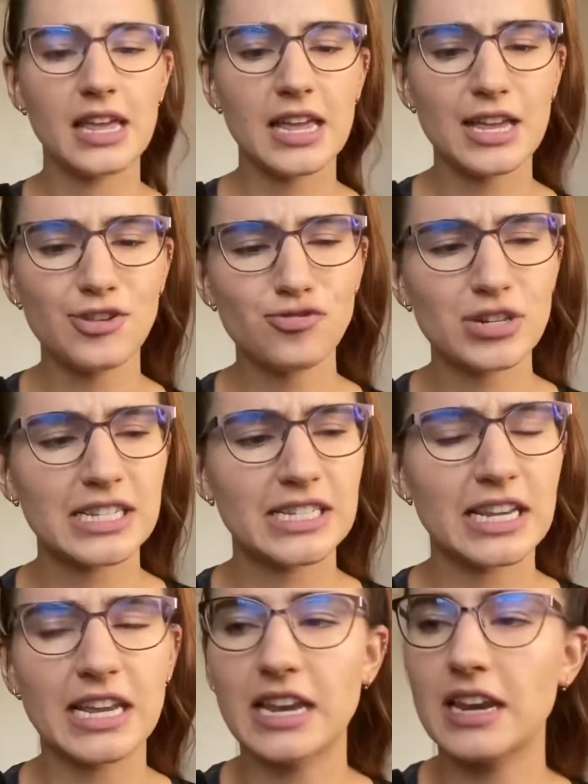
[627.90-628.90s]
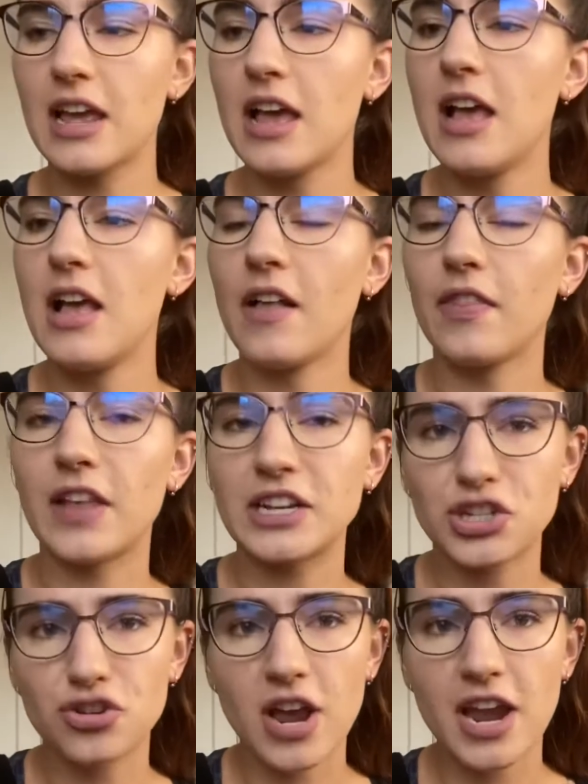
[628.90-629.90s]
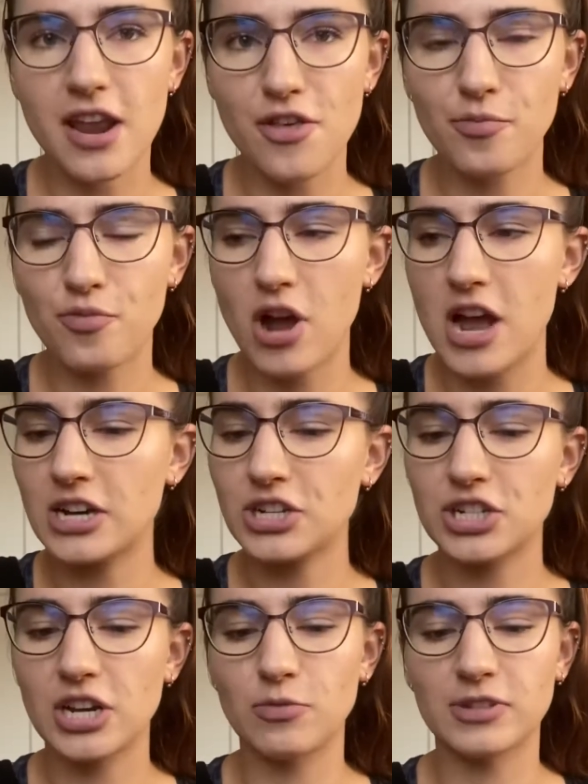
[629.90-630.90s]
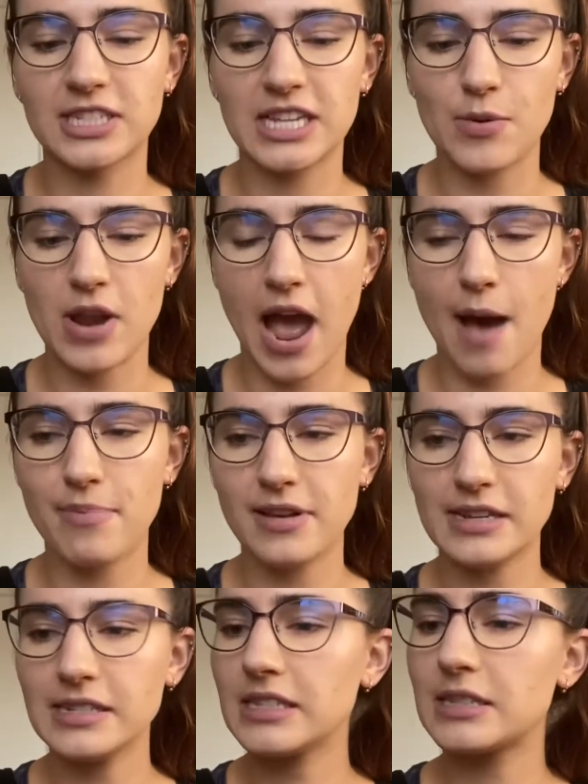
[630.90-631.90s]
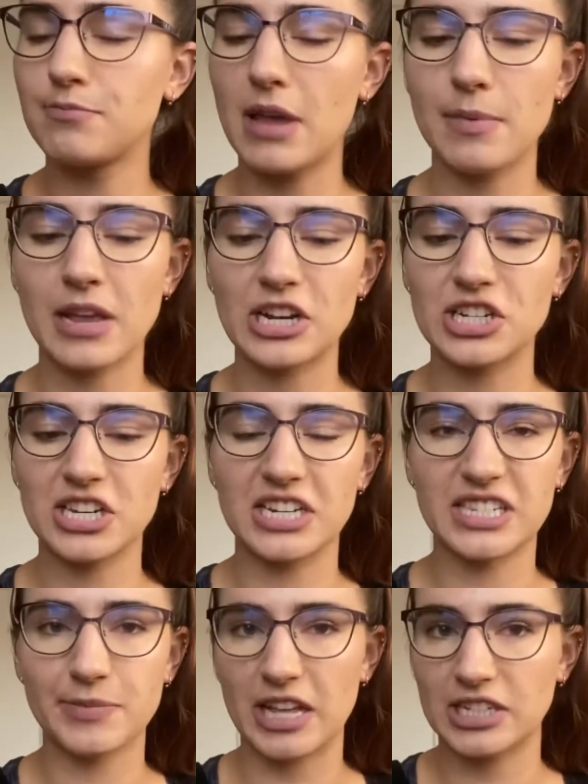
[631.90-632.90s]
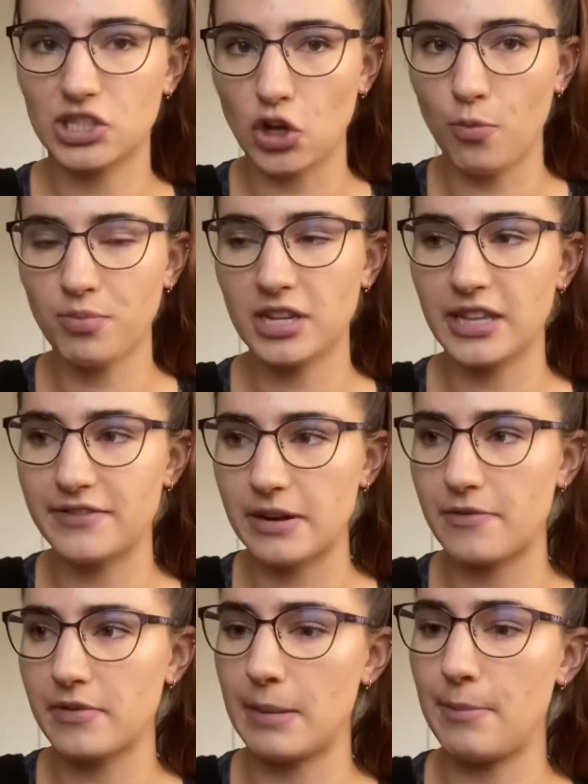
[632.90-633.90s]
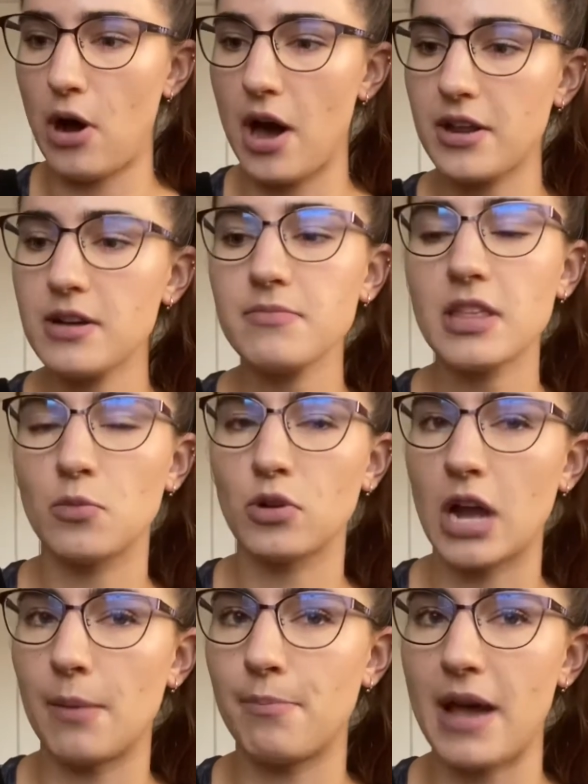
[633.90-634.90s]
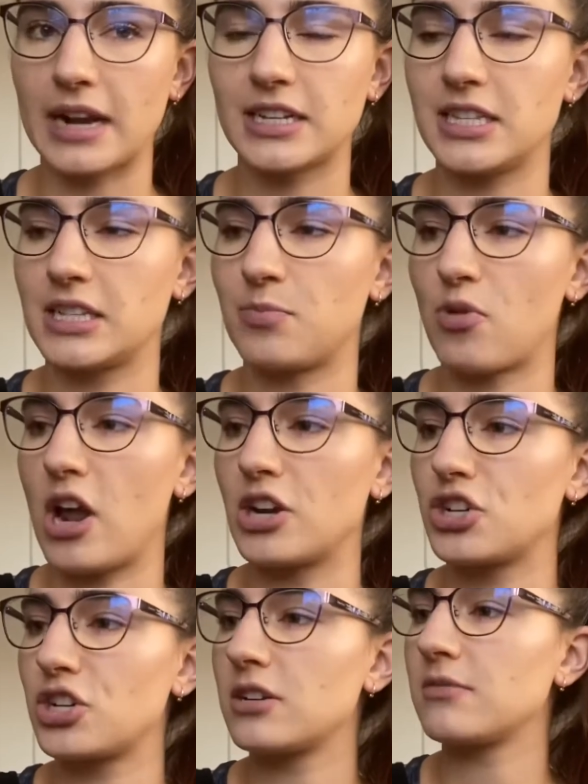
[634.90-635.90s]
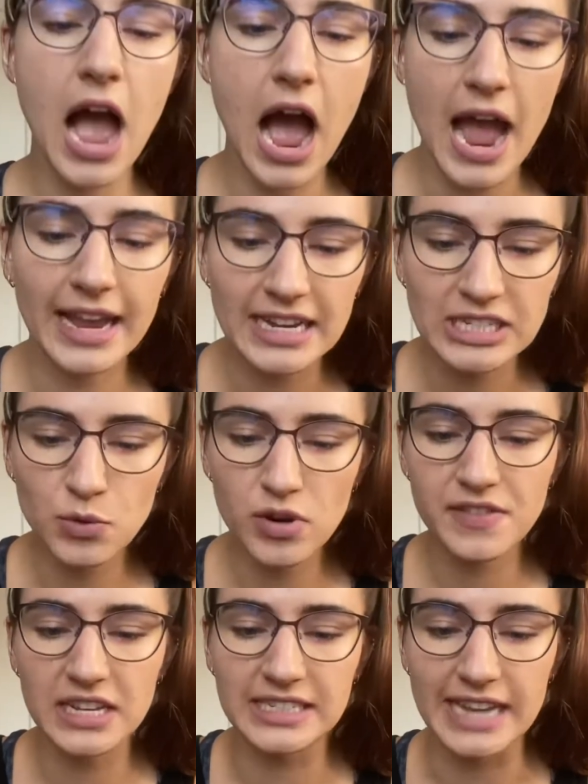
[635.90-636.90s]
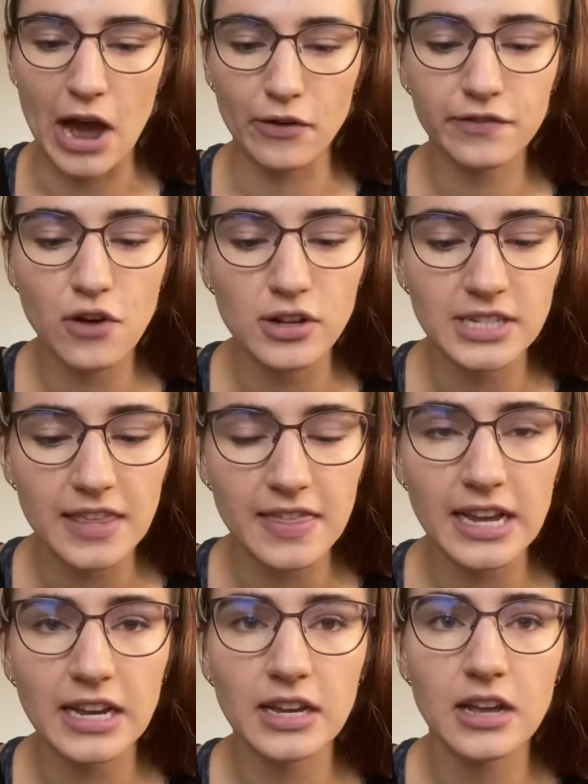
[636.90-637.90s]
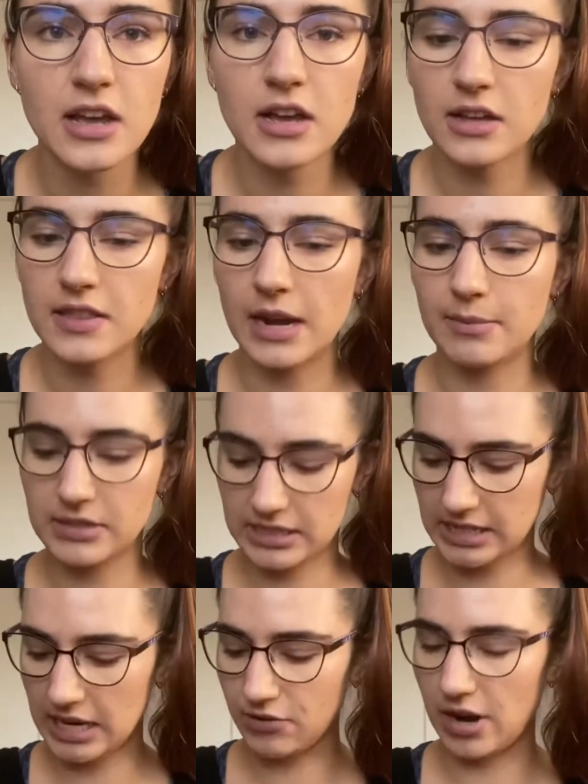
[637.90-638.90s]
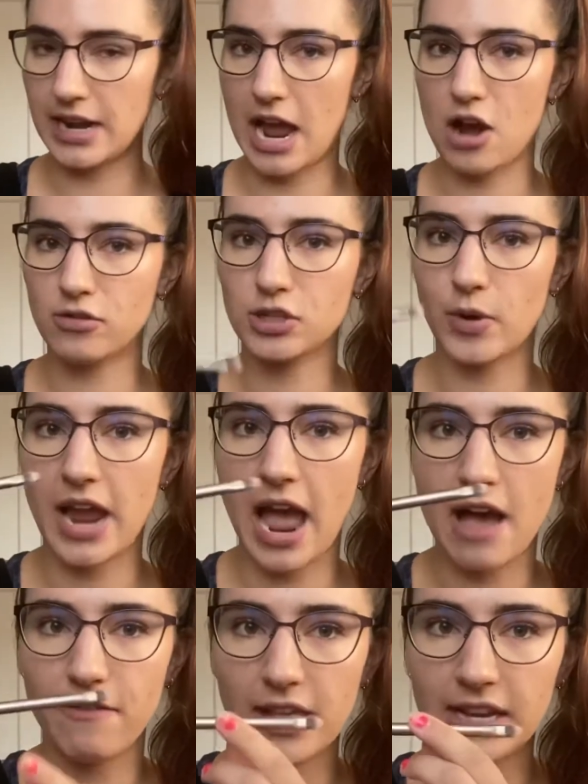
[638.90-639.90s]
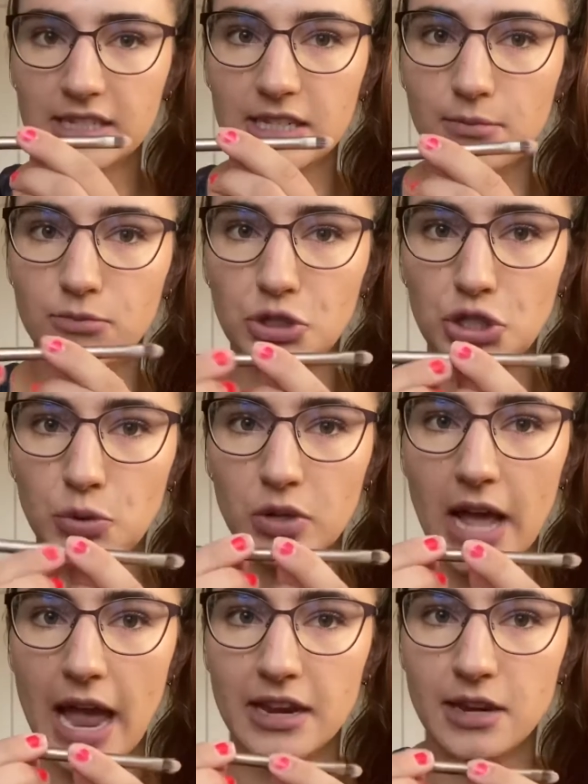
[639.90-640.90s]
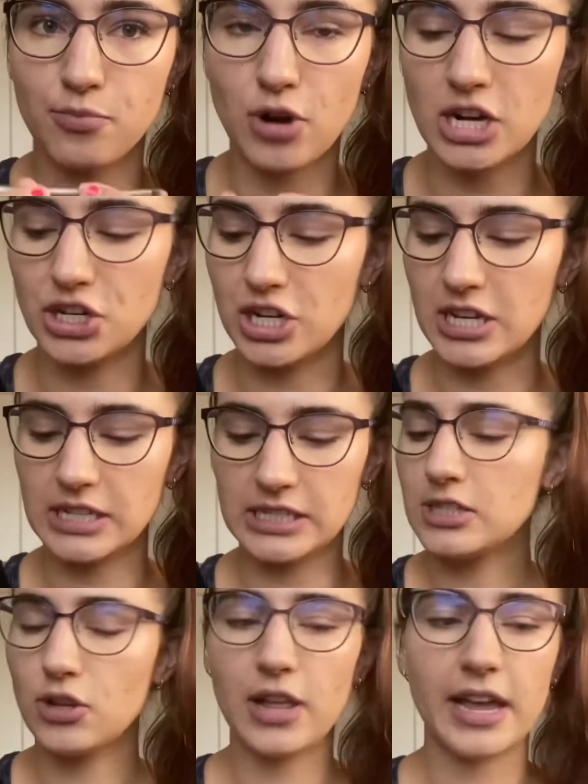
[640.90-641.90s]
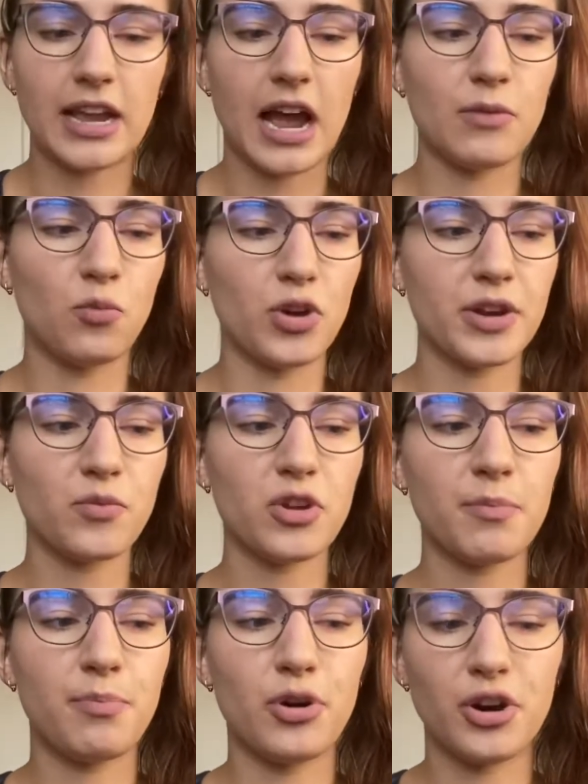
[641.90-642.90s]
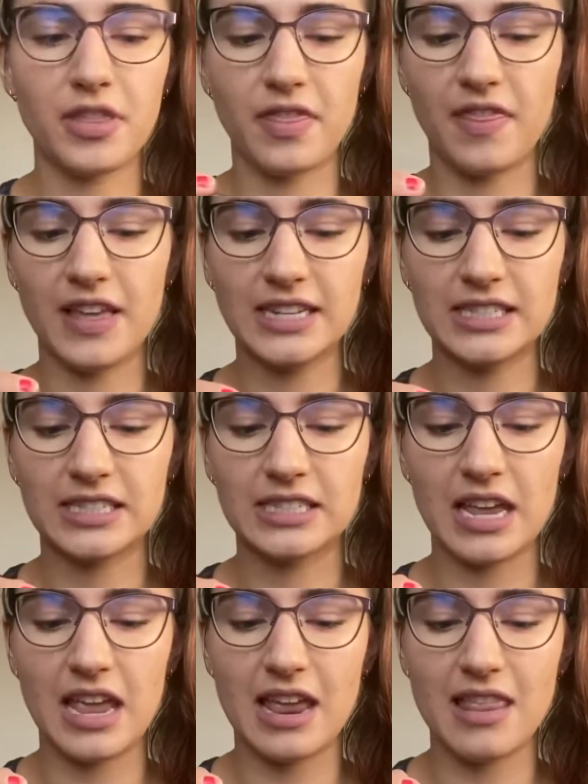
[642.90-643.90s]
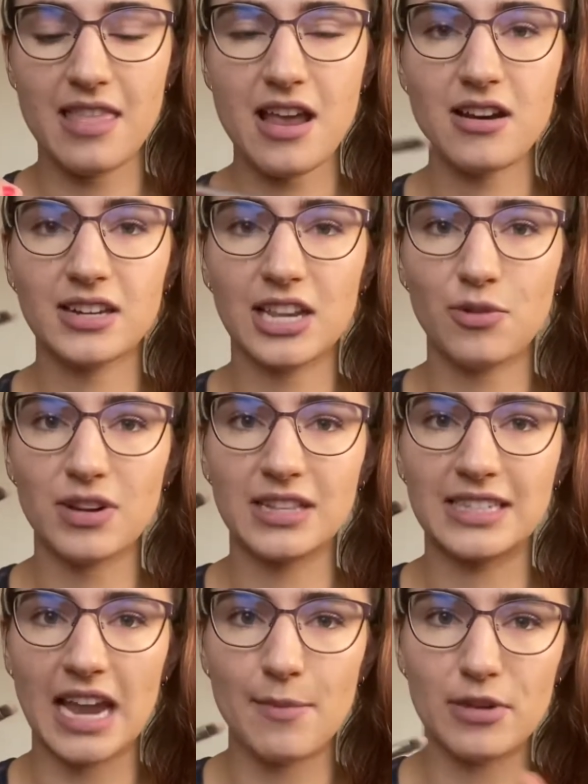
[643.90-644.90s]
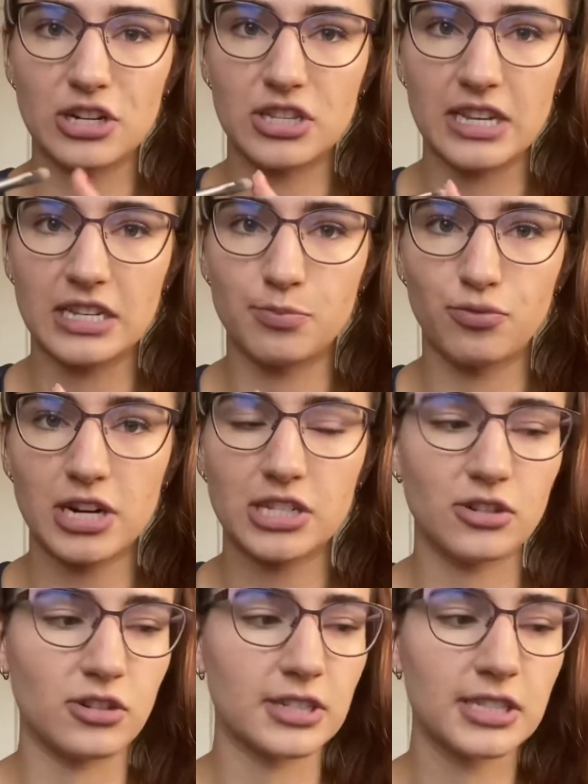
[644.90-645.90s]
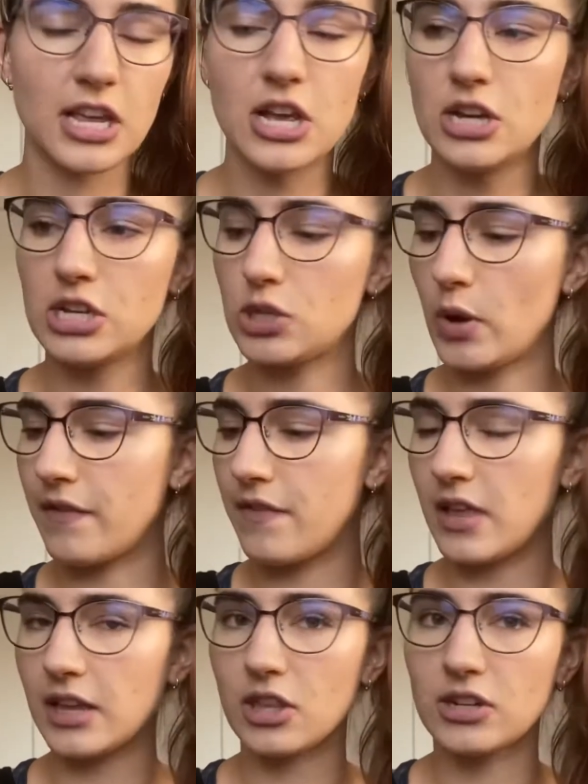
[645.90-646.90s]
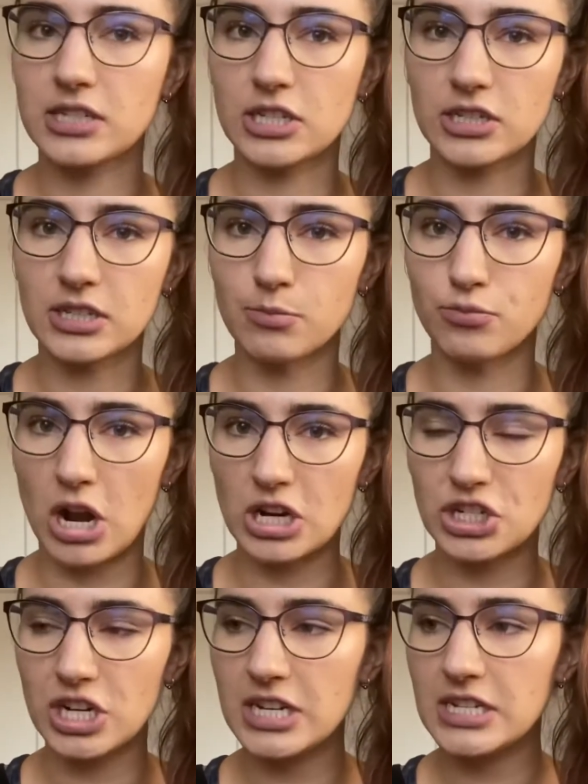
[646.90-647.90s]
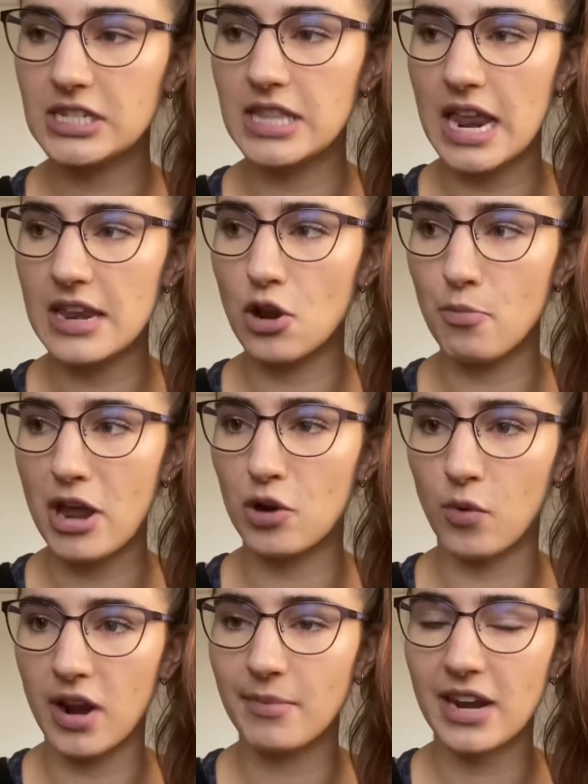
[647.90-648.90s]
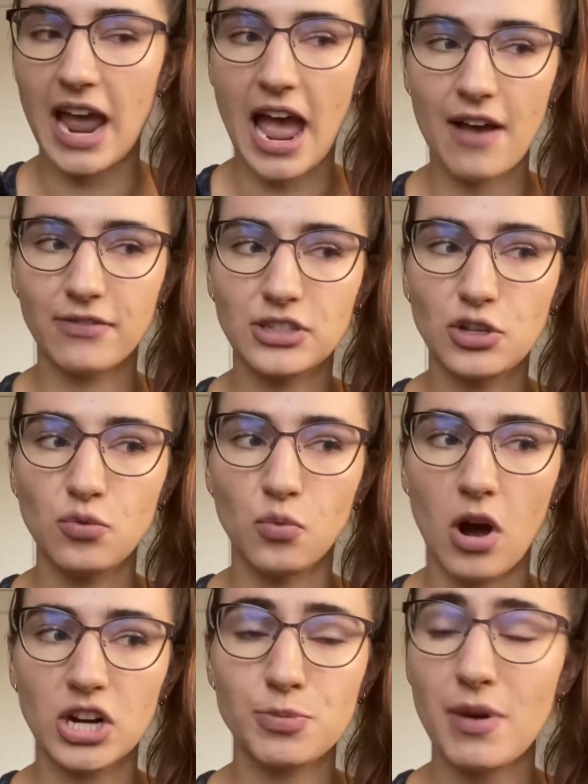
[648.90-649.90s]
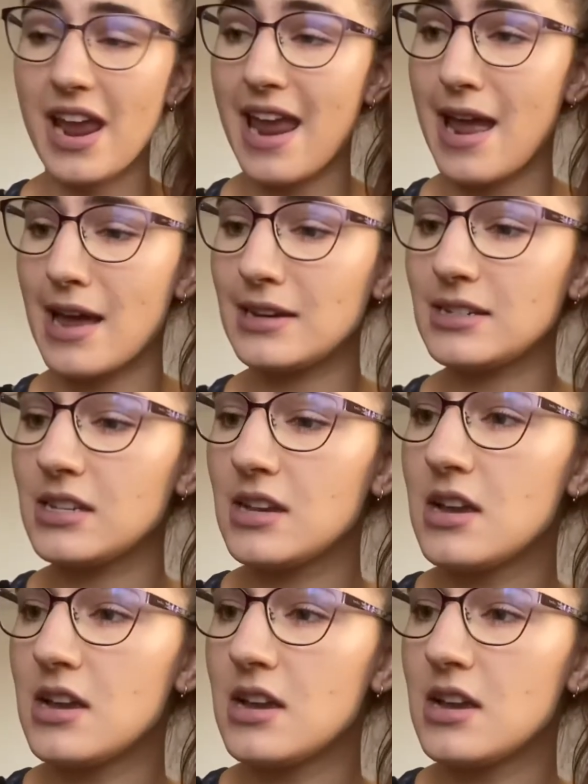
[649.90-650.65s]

Interesting. Let's try another brush and we'll see what happens. Maybe I just needed some of that soap to lift up from the bottom, and then we'll come back to this brush. I guess one of the downfalls, I think, that I'm seeing right now, so I have like some dual-ended brushes. So like I wouldn't want to put this in there because I don't want to damage these bristles. So I feel like there's still some brushes that no matter what, I'm gonna have to wash by hand,